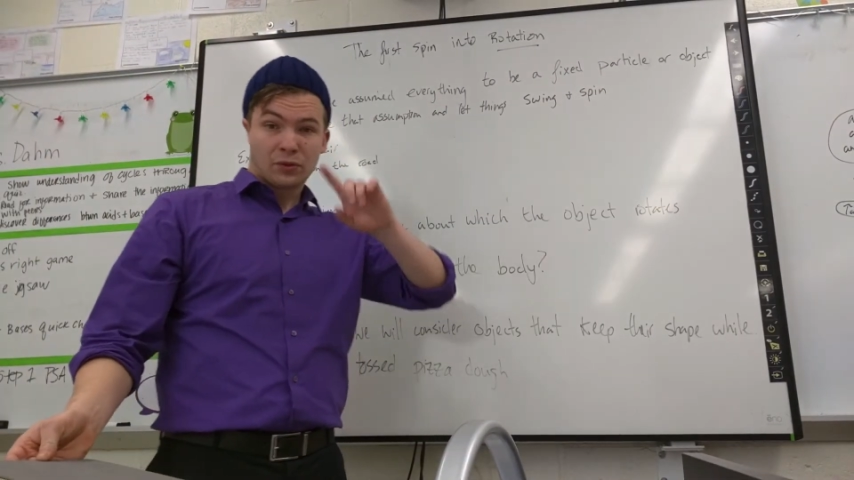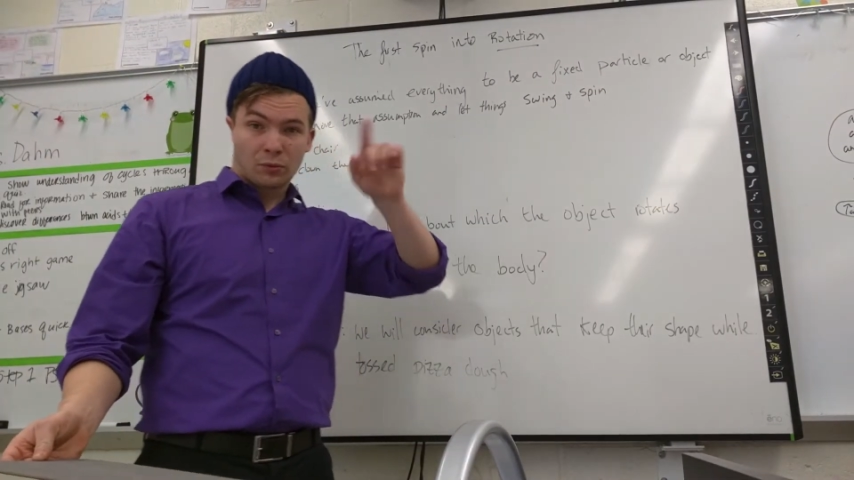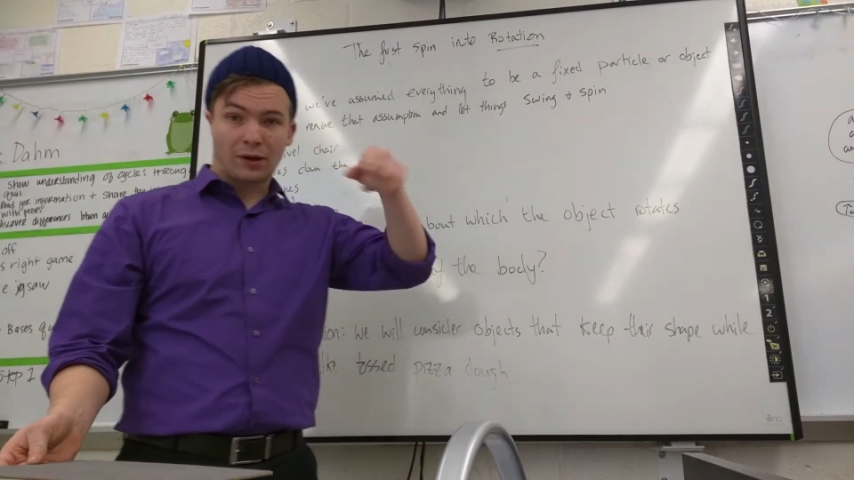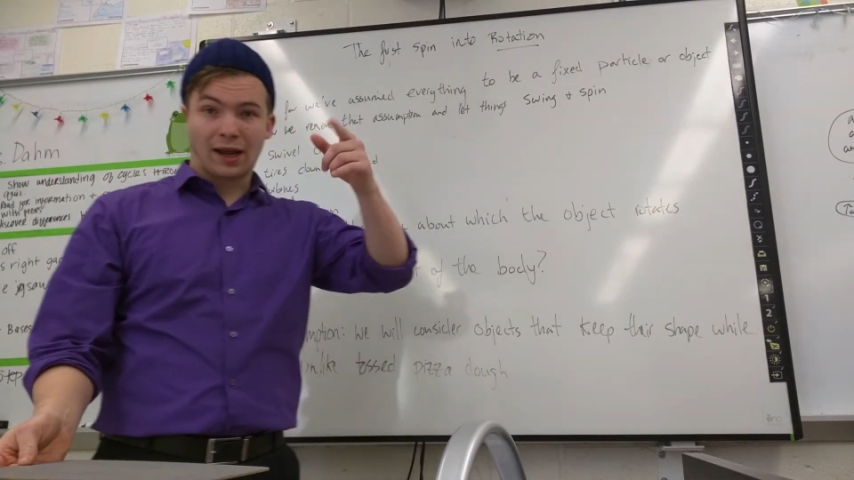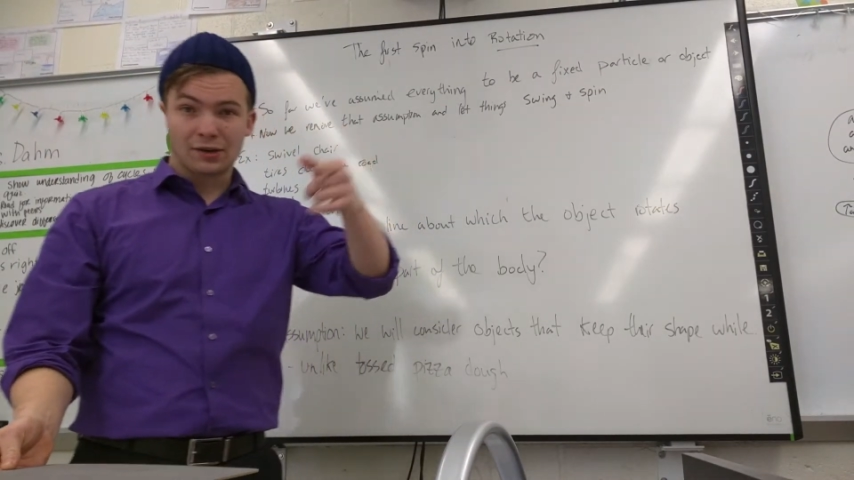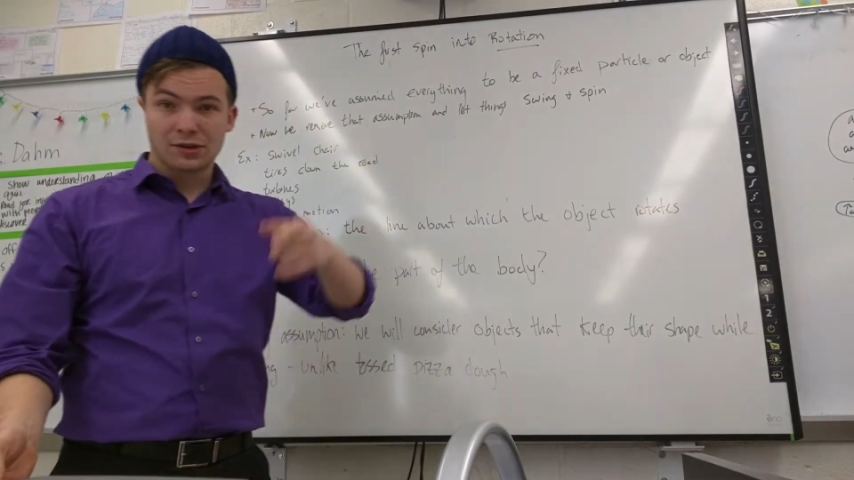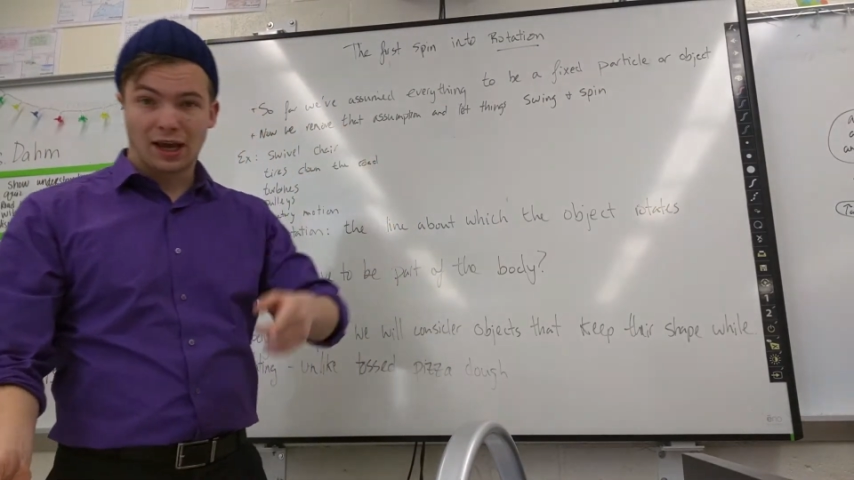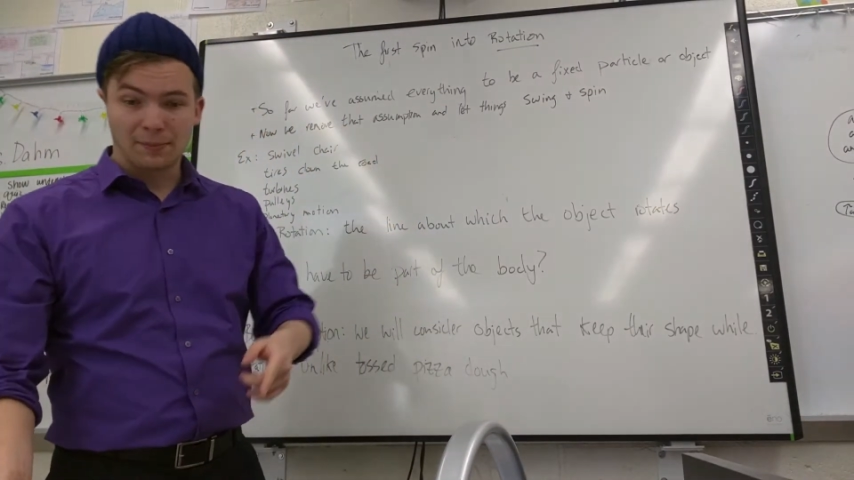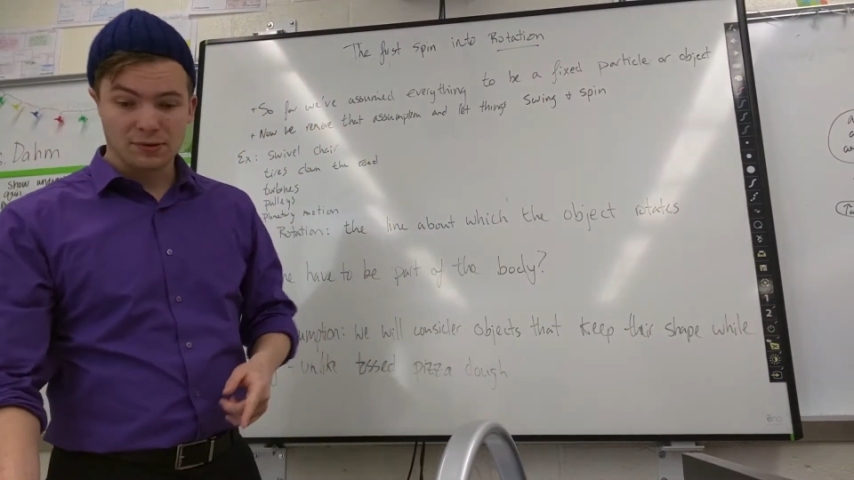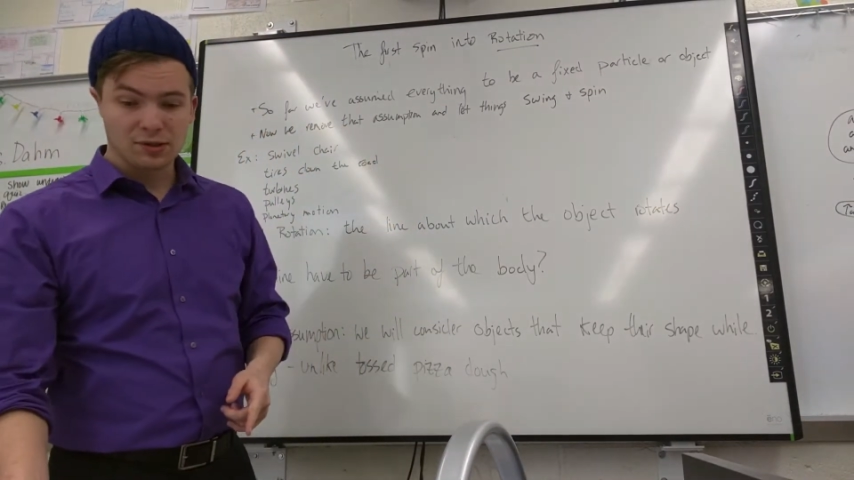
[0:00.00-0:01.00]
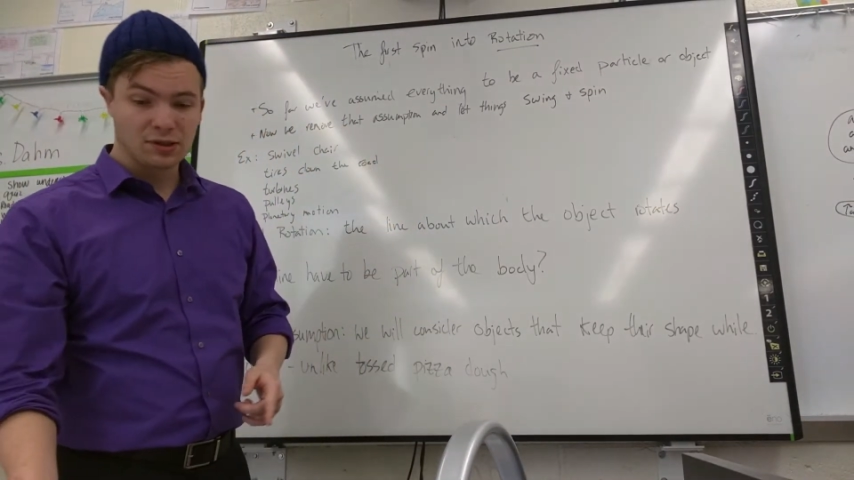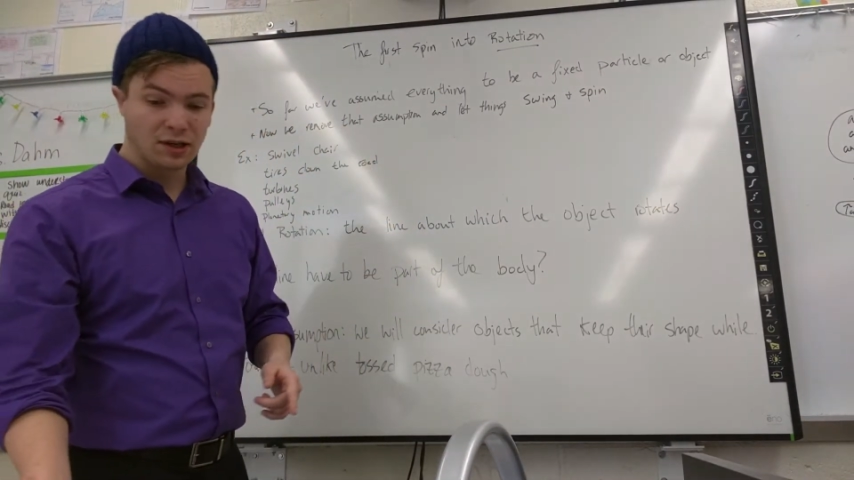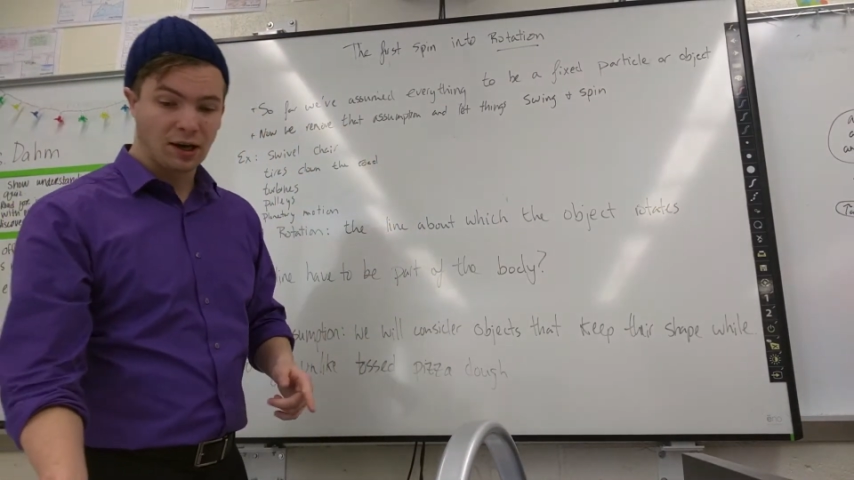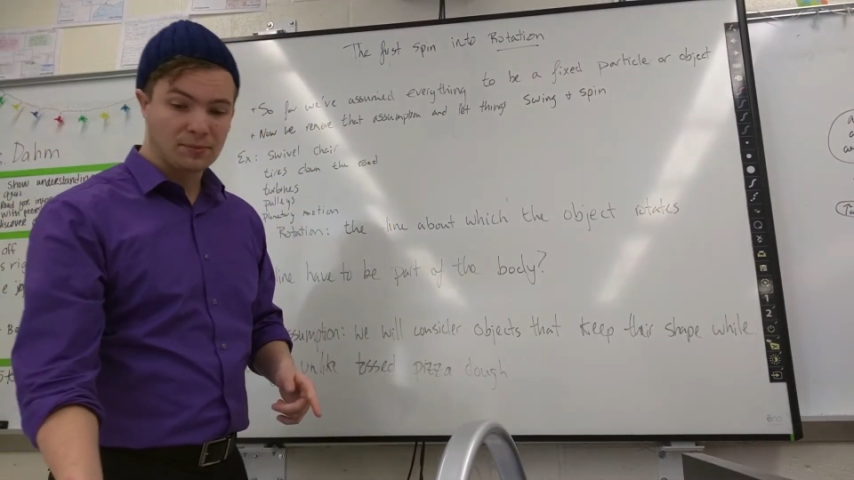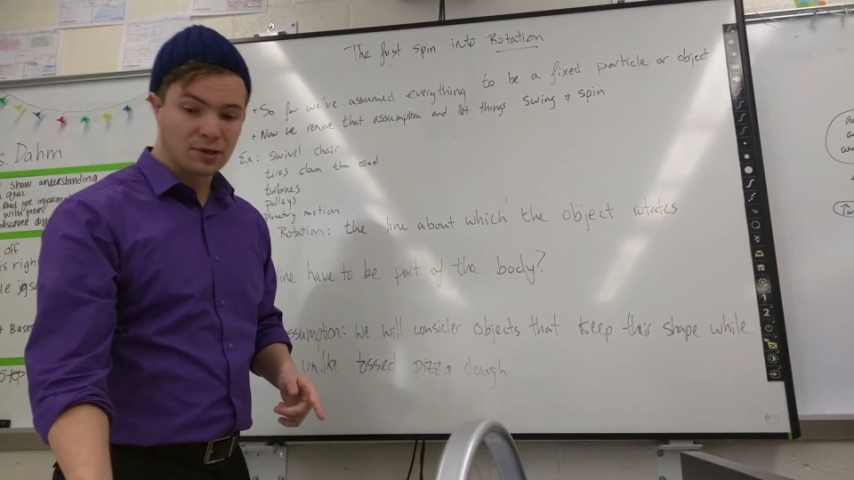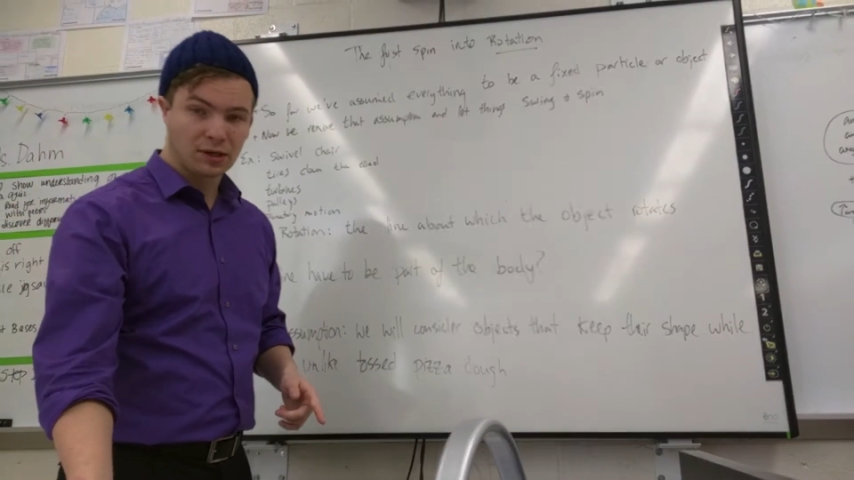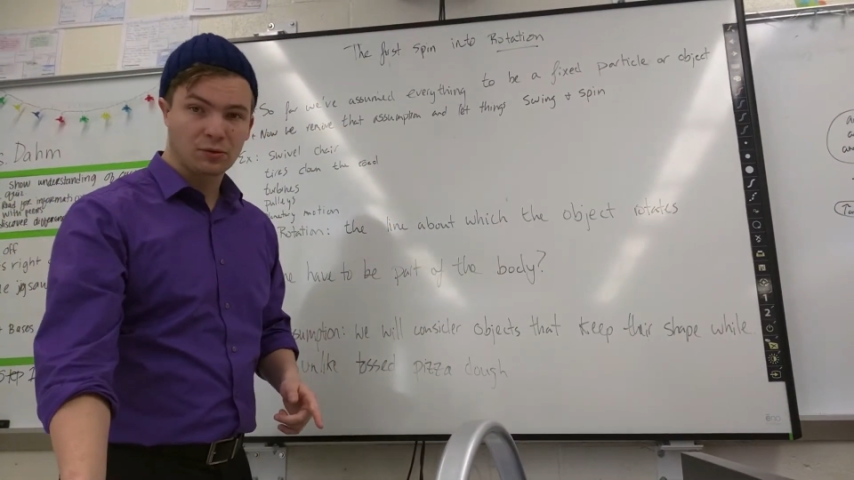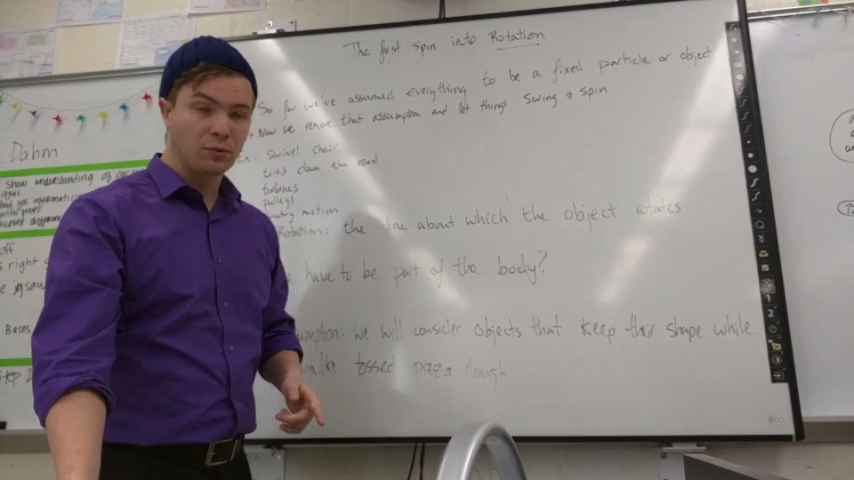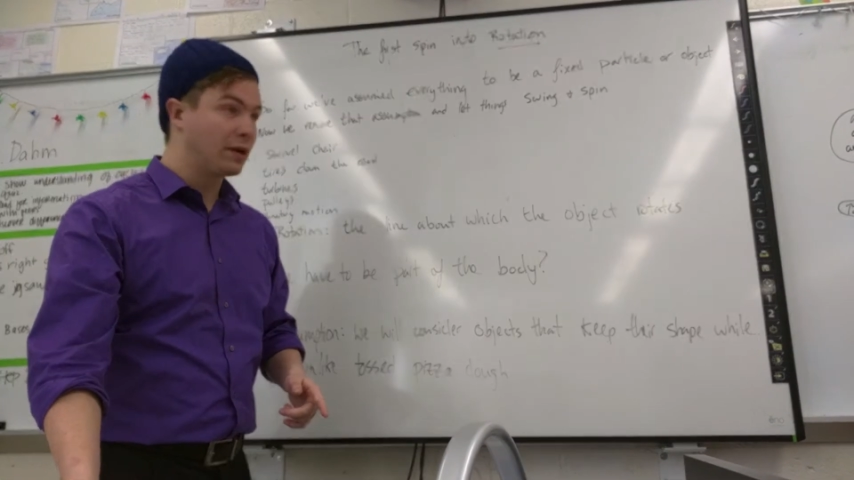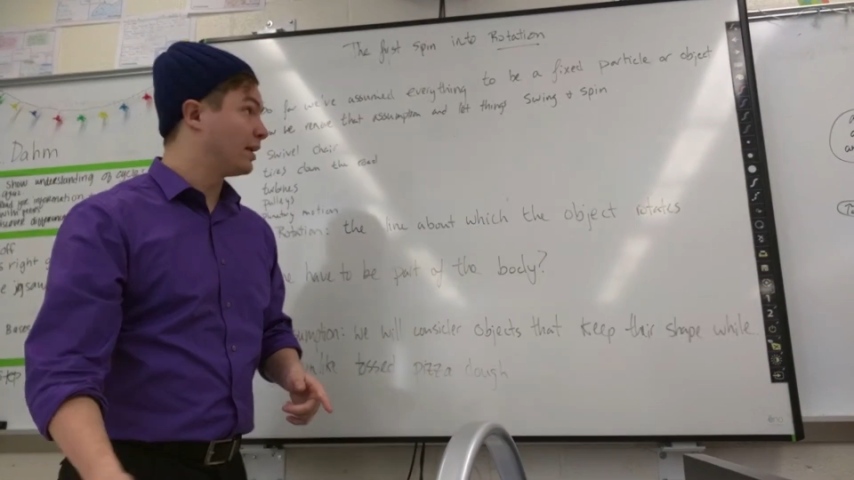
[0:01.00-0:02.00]
what actually happens to the
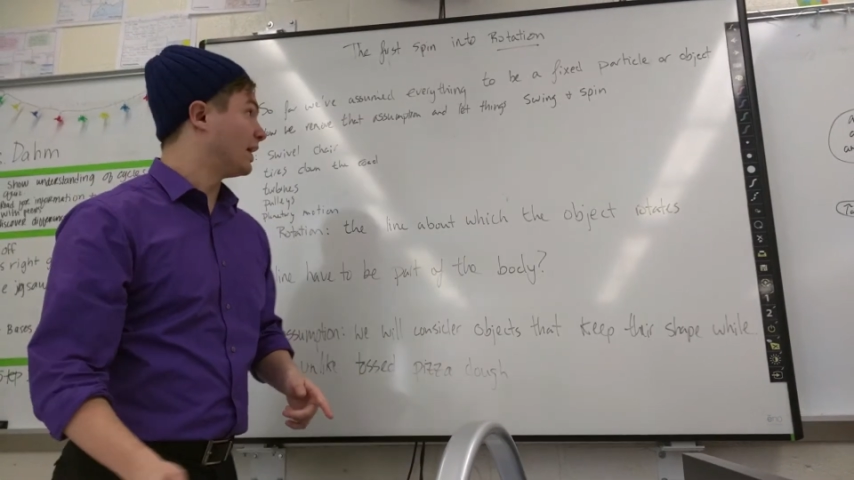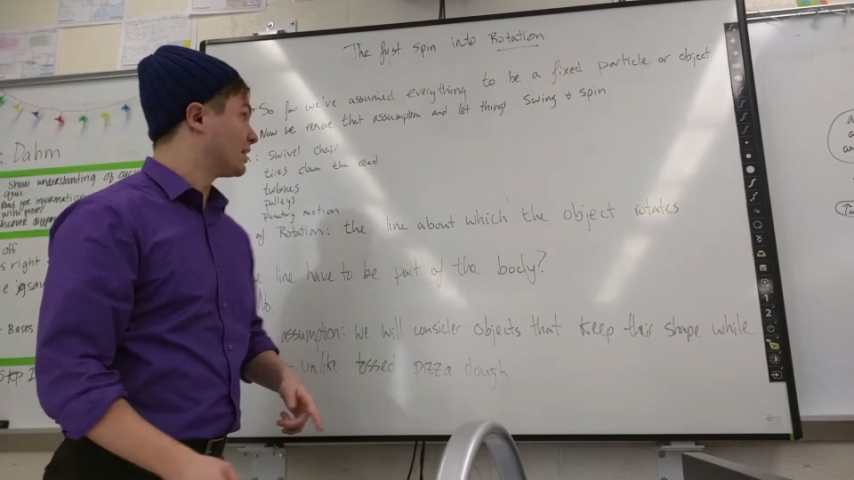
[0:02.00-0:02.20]
object when